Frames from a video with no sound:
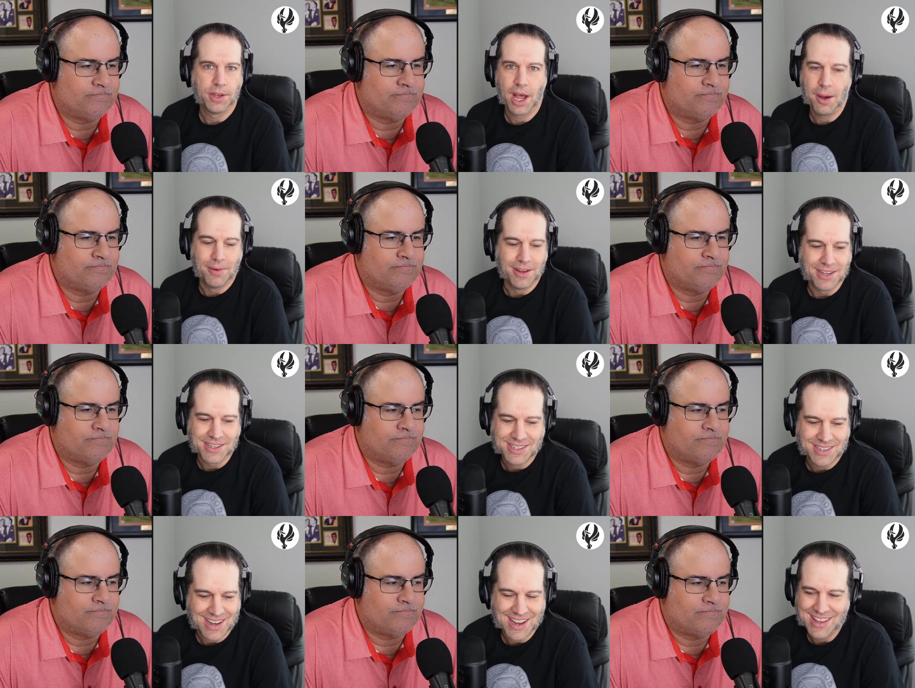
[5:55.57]
Speaker 1: dominance
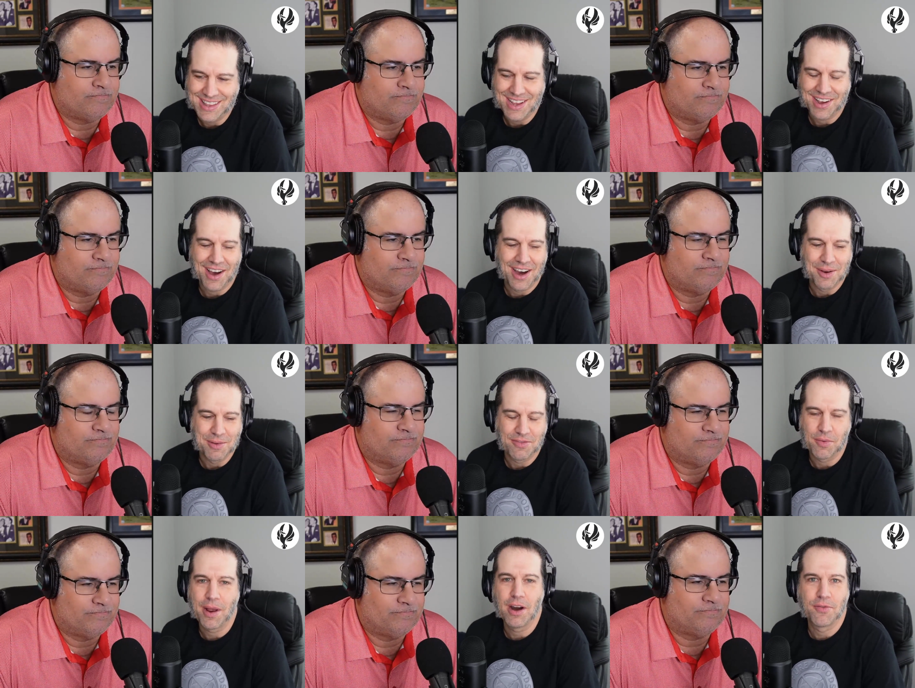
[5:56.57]
and in, in, in, the economy,
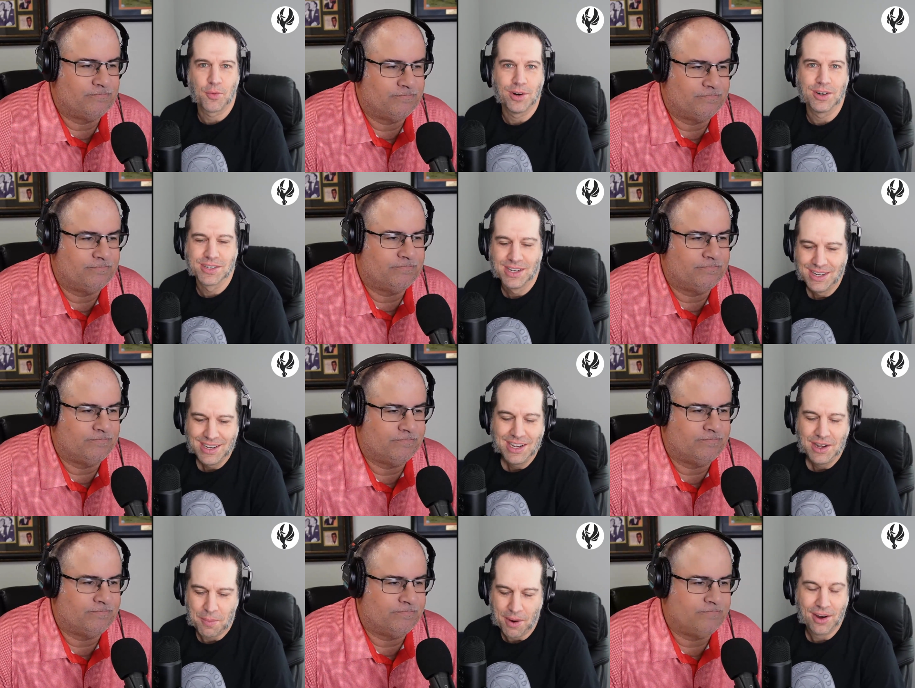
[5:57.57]
for better or for worse.
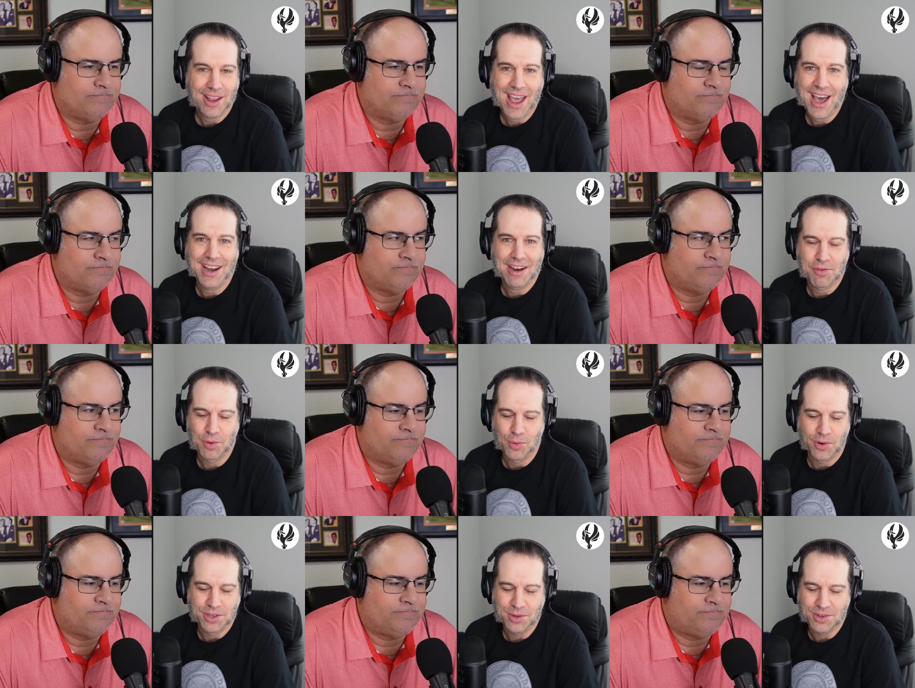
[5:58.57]
America had it after World
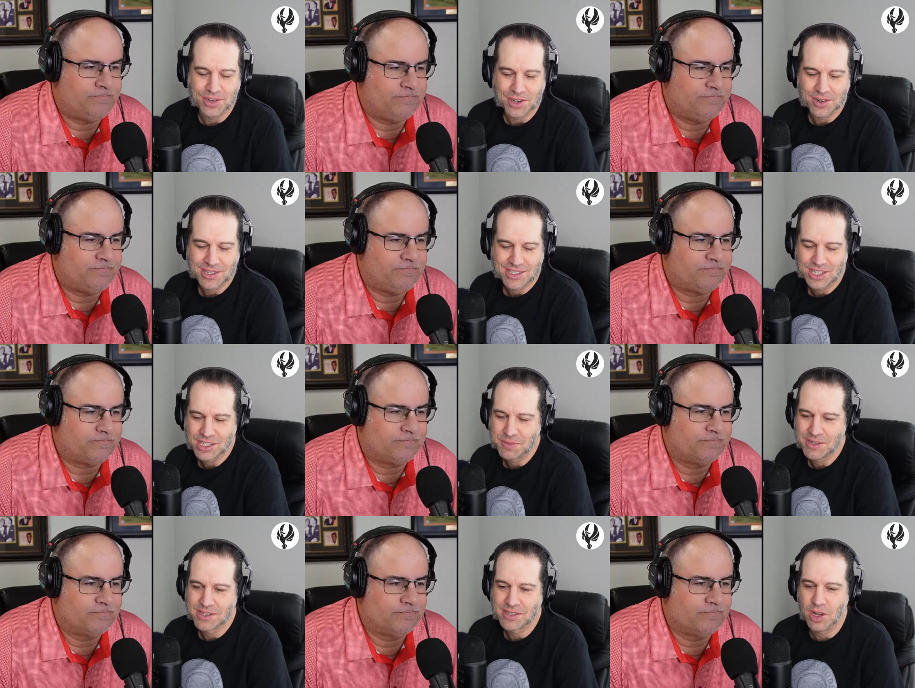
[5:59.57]
War II, Joe. It's
Speaker 2: just
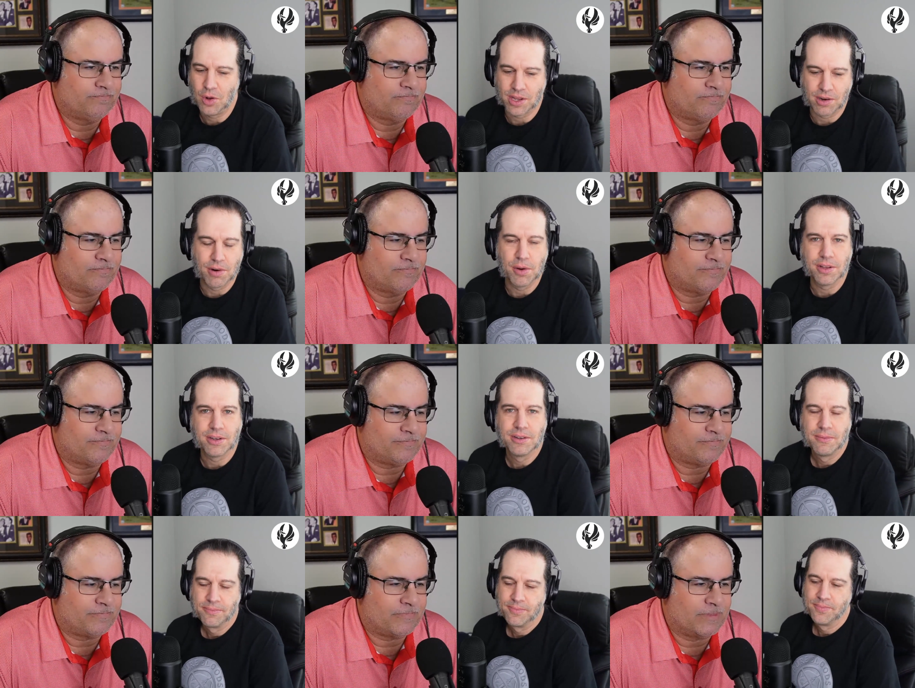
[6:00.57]
been slowly eroded.
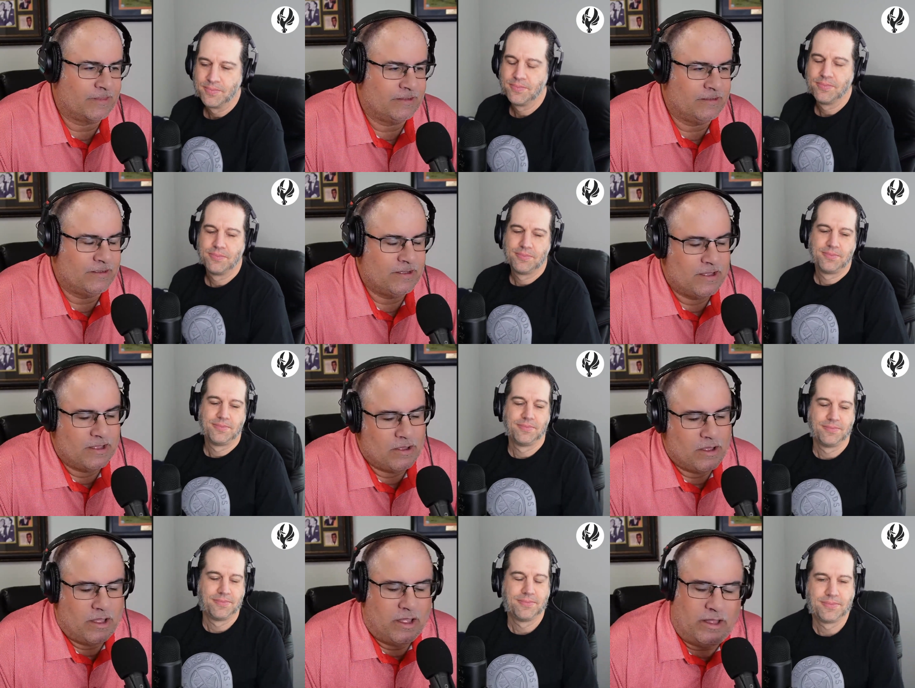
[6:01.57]

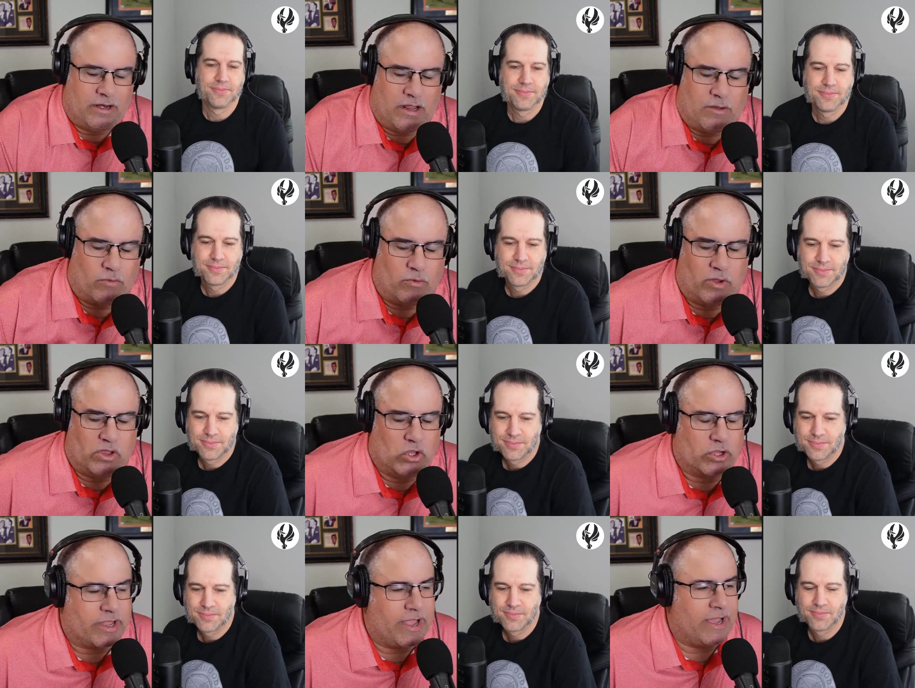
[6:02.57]
And, and when we
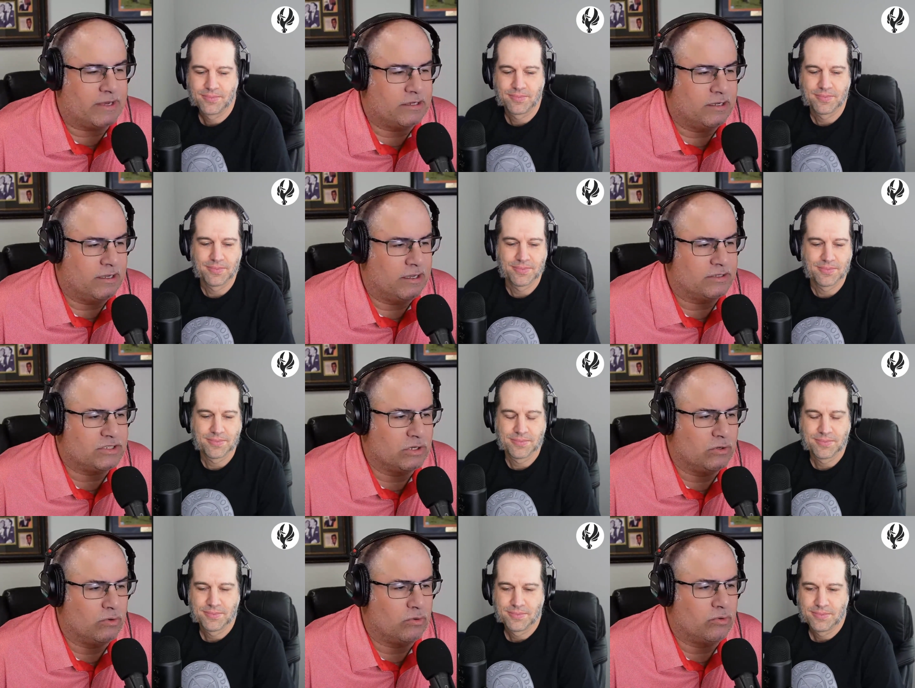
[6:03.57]
look at, uh,
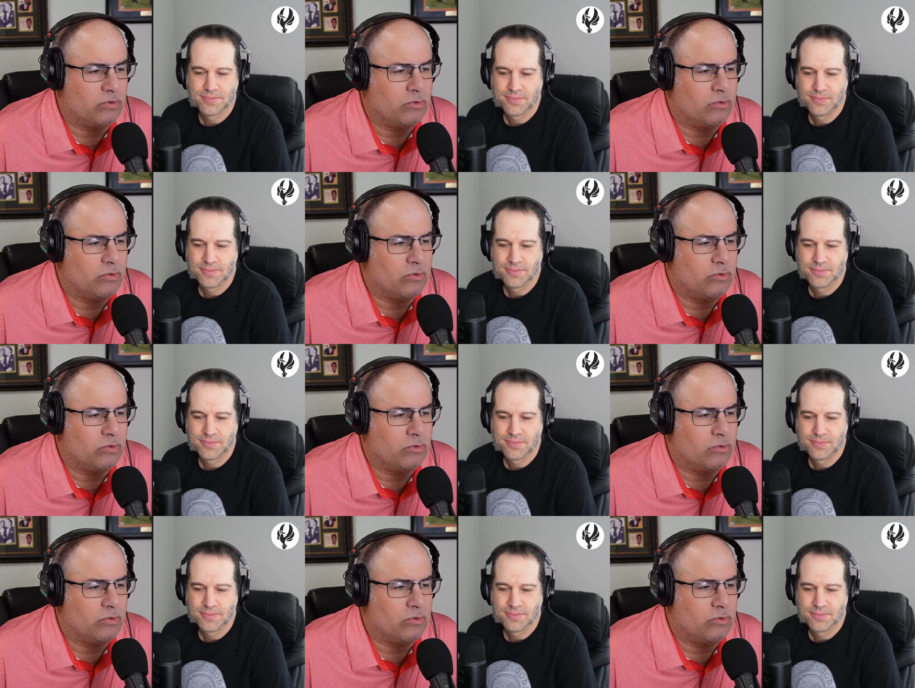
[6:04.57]
so